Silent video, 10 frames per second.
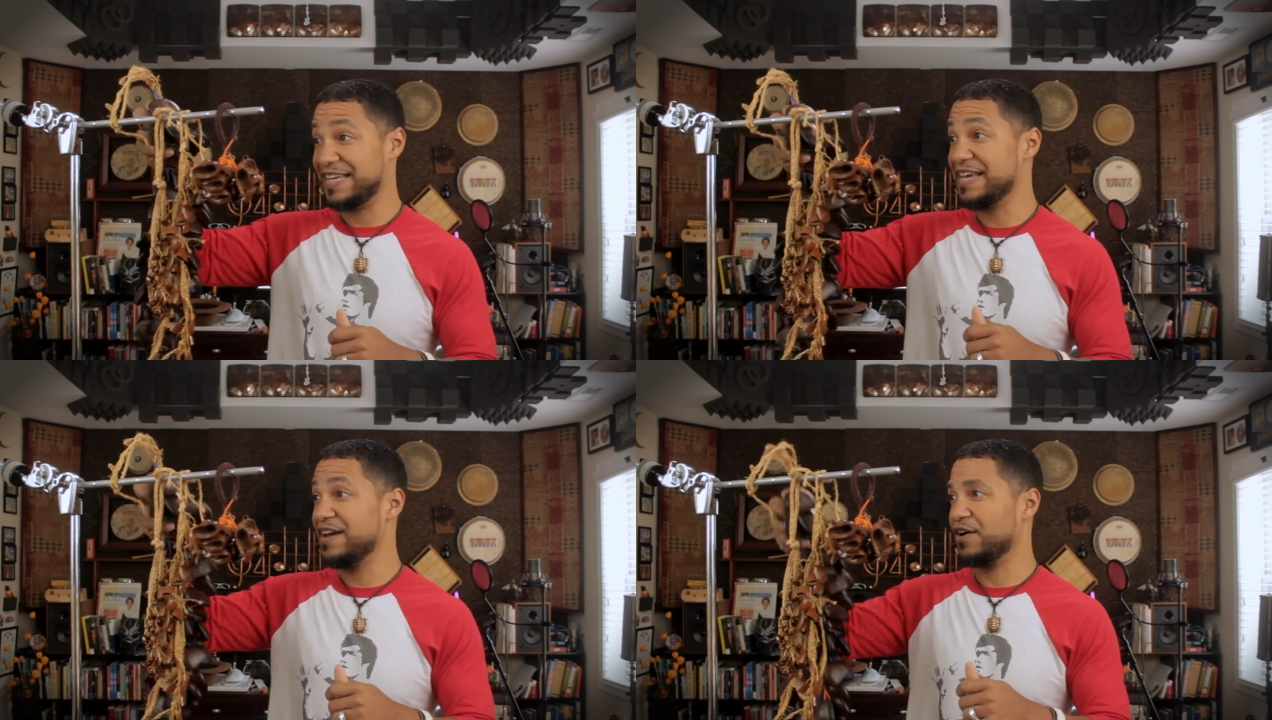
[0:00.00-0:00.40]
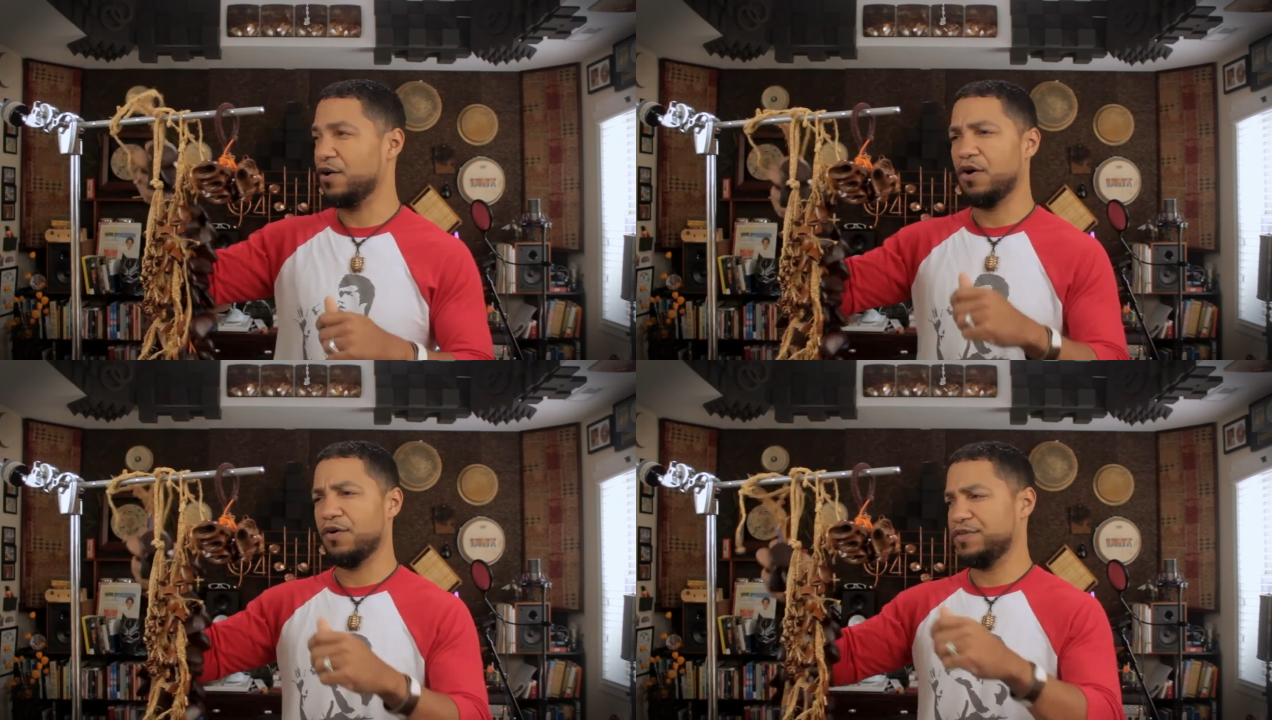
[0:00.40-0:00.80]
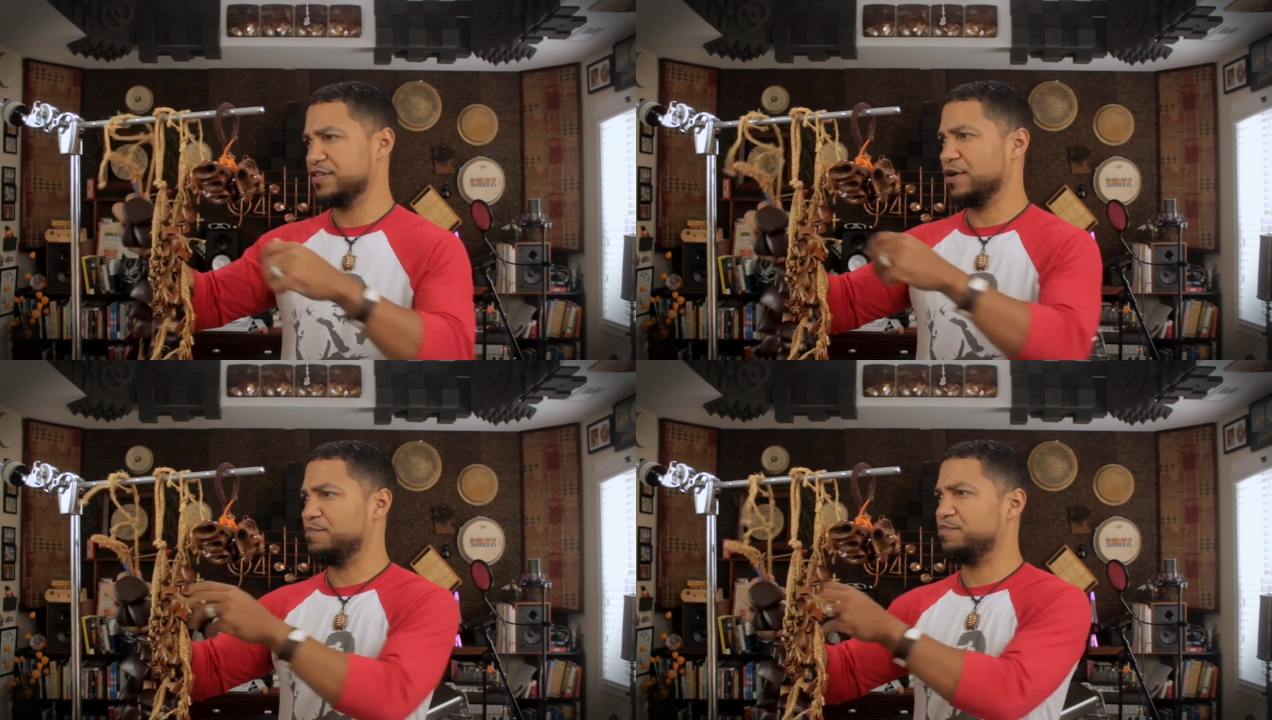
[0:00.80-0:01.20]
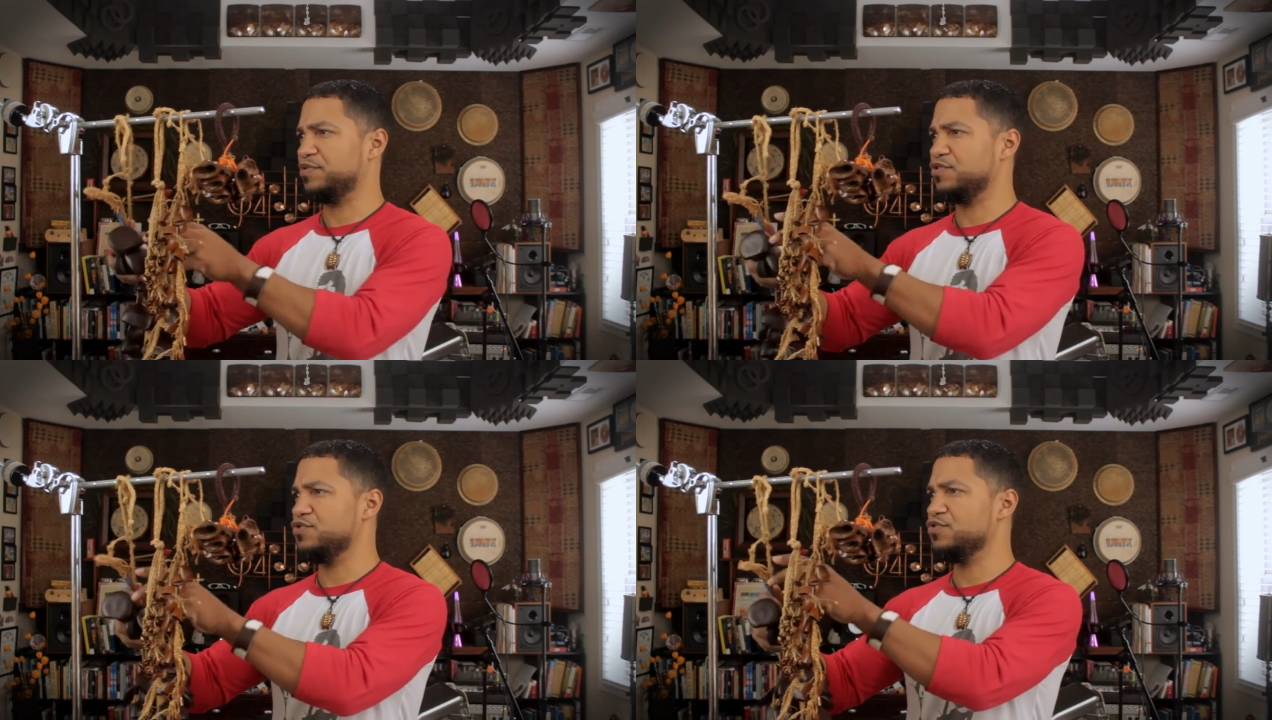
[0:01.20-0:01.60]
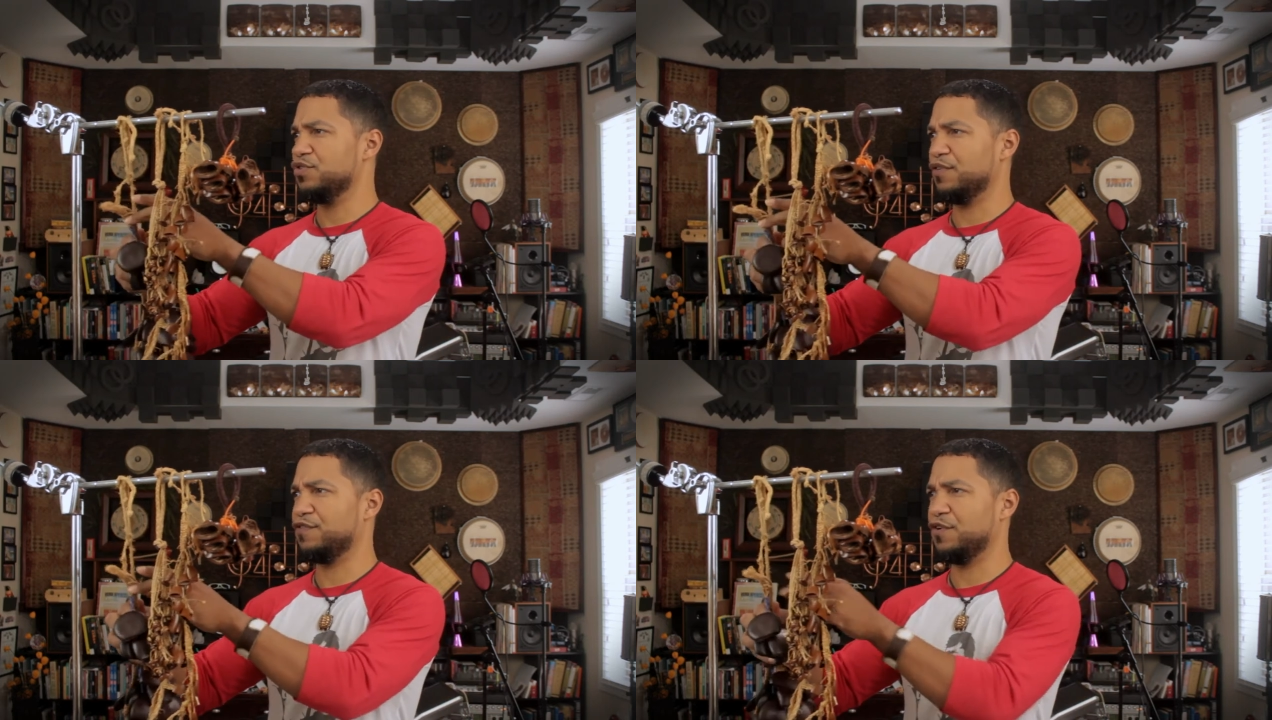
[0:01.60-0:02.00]
here. Oh, these are
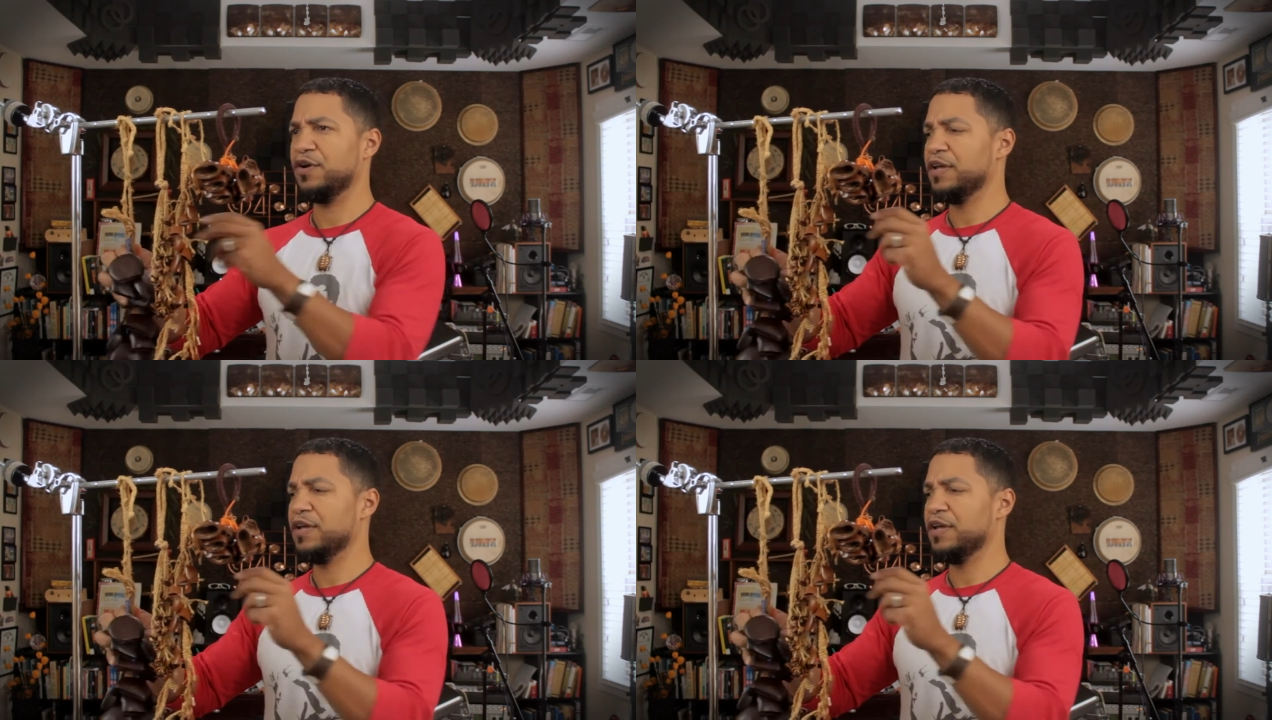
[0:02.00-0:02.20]
beautiful.